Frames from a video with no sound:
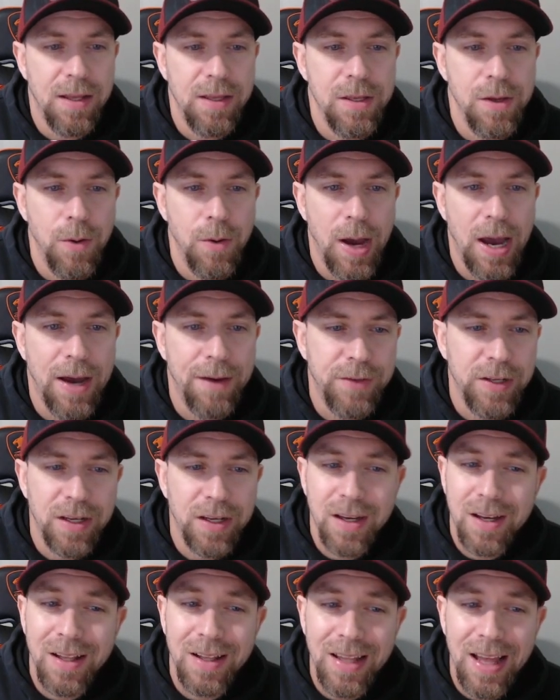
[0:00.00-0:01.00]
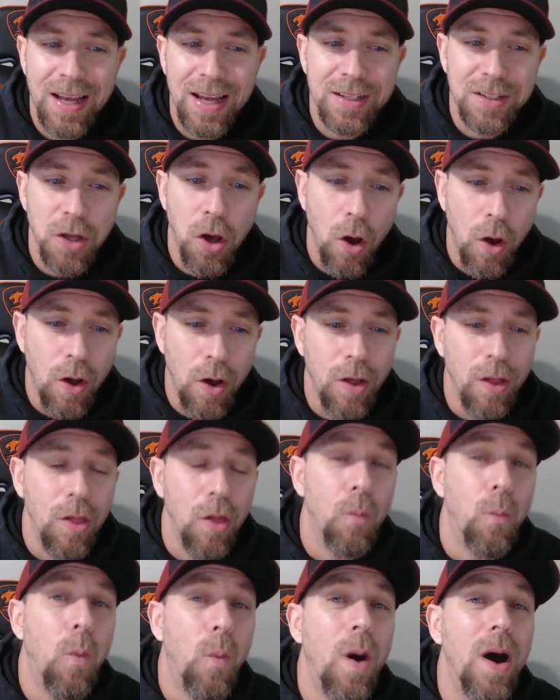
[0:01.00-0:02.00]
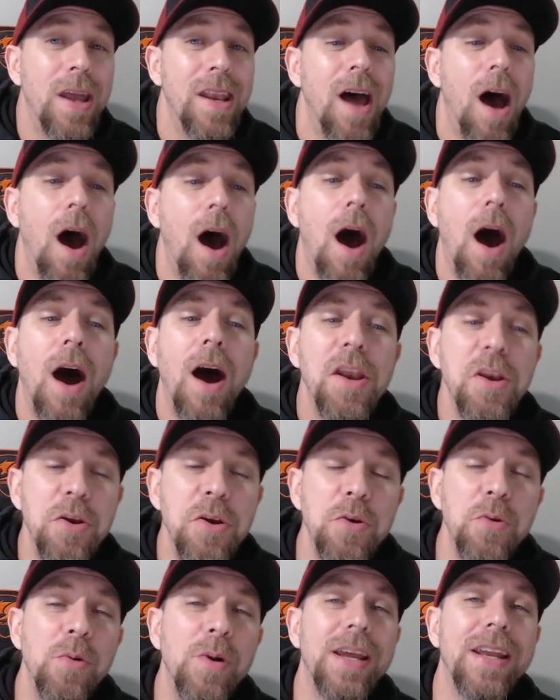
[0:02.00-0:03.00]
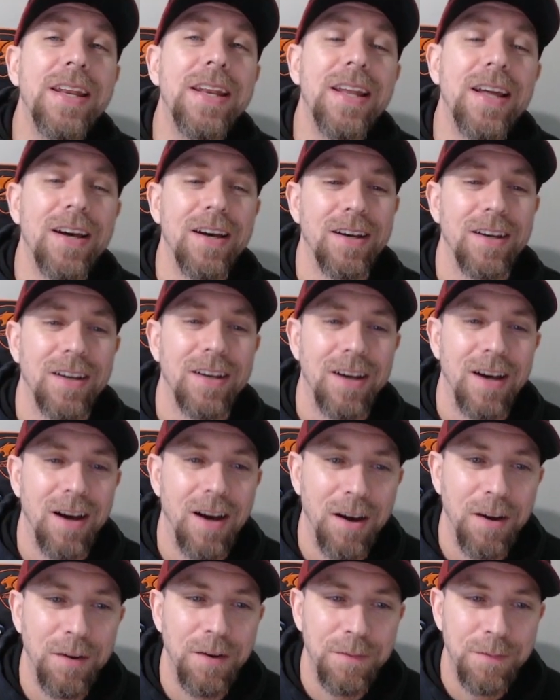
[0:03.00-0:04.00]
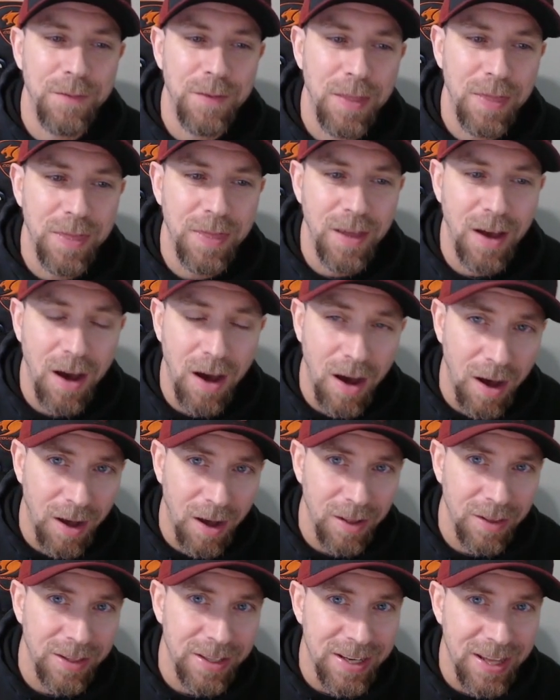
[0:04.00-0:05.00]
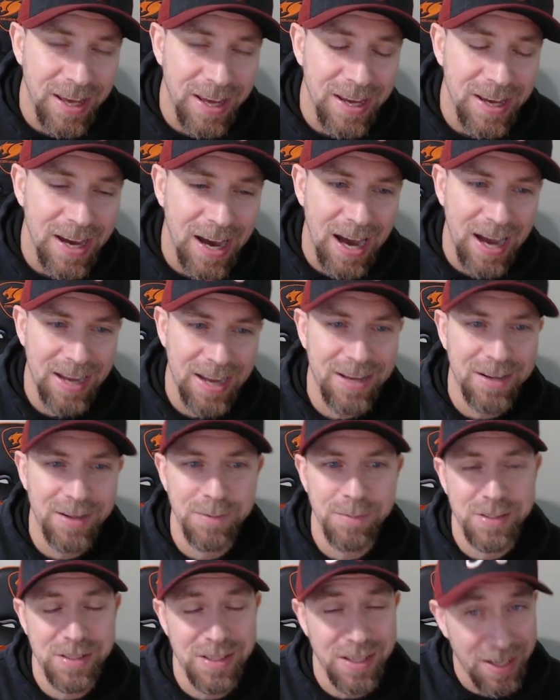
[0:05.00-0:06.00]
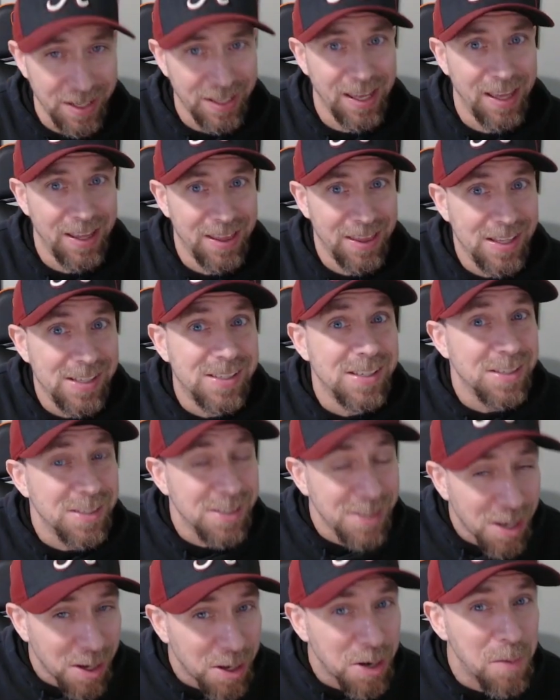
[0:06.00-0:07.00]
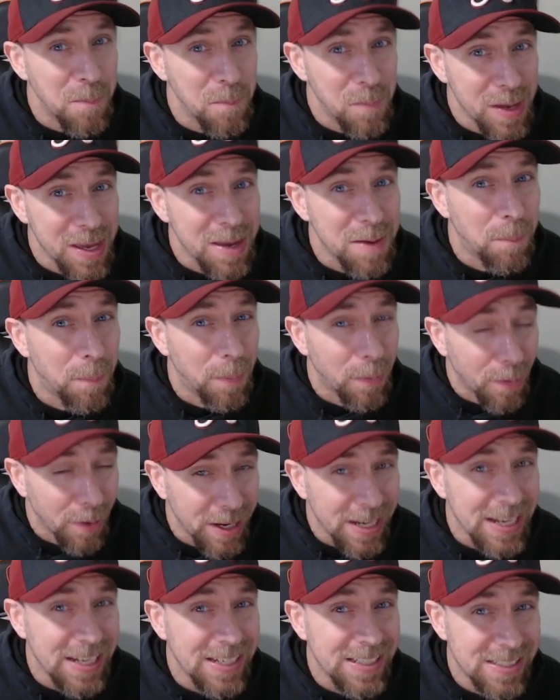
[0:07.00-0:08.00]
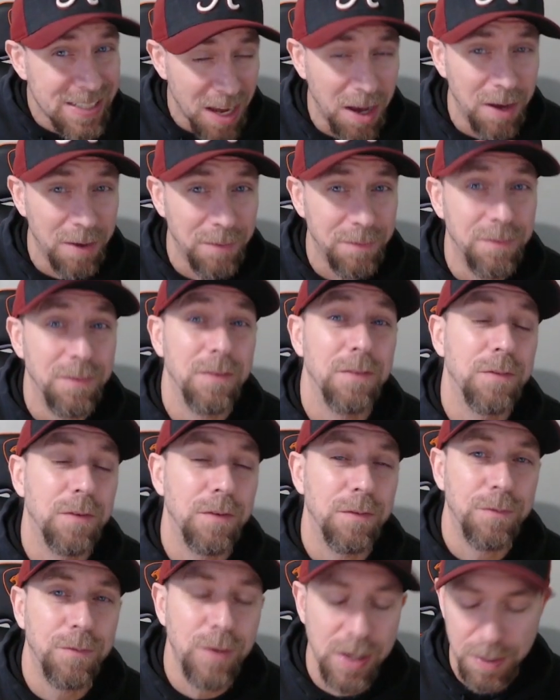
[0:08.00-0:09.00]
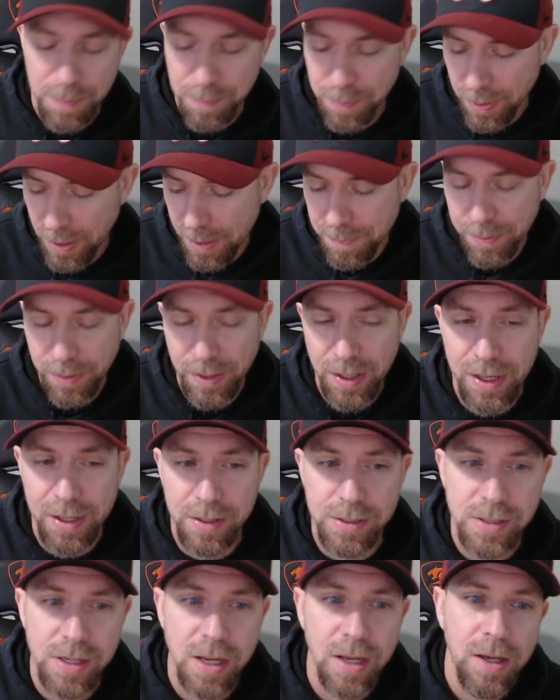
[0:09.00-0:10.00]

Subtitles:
you have to collect all 100 of the holiday items. And again, this is going to be pretty tough for free-to-play players,